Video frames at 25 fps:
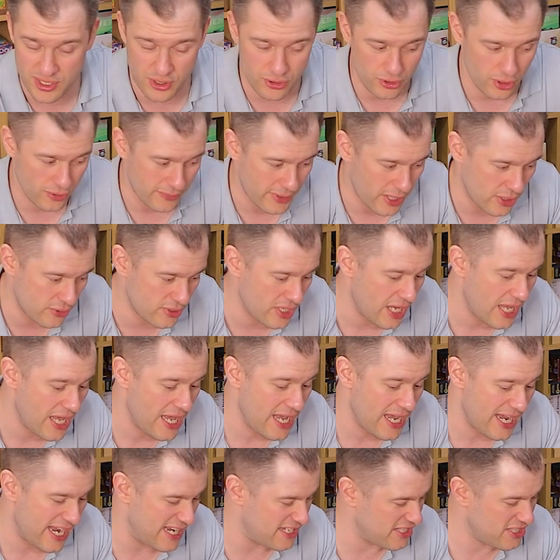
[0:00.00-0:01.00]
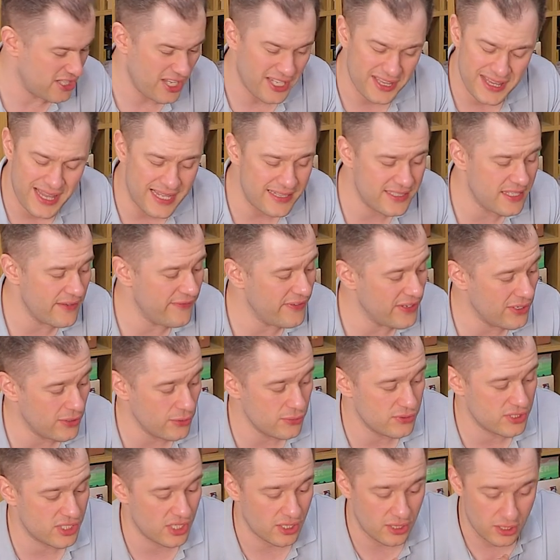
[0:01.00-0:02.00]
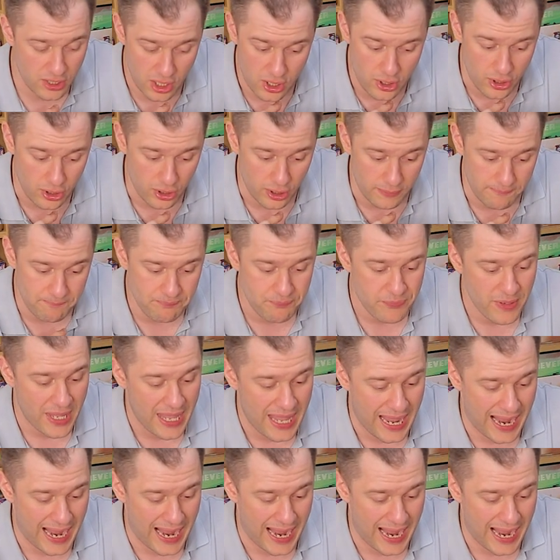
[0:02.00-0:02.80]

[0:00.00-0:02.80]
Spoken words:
solo mode. It's not that difficult to learn,